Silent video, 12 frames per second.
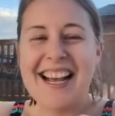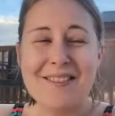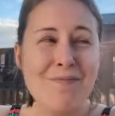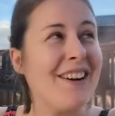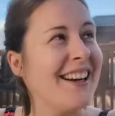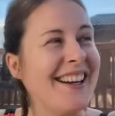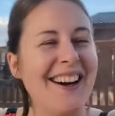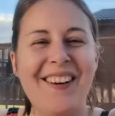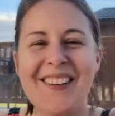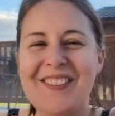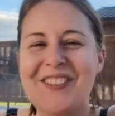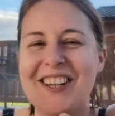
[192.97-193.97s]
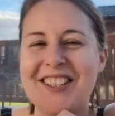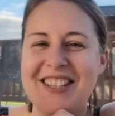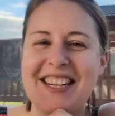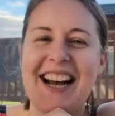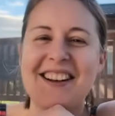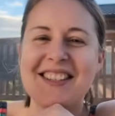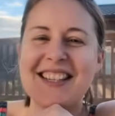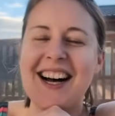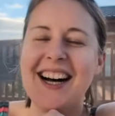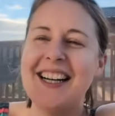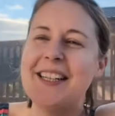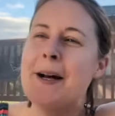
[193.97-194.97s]
It's pretty cold and frosty
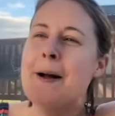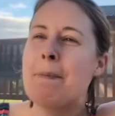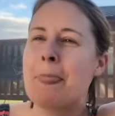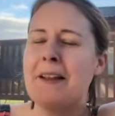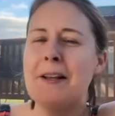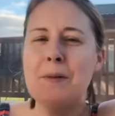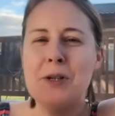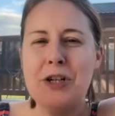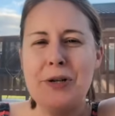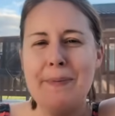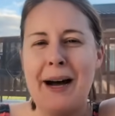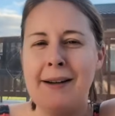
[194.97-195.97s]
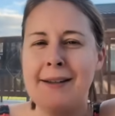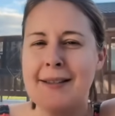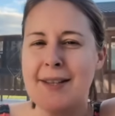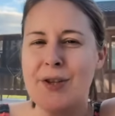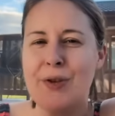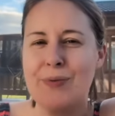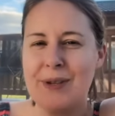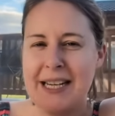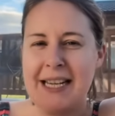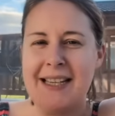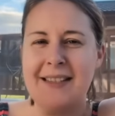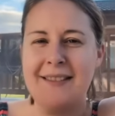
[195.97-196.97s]
outside. I think we're due minus
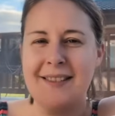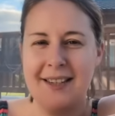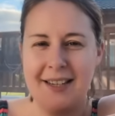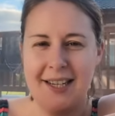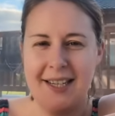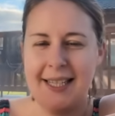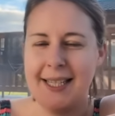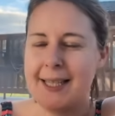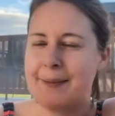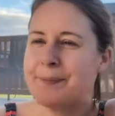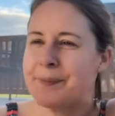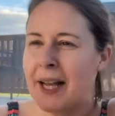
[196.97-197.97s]
three tonight.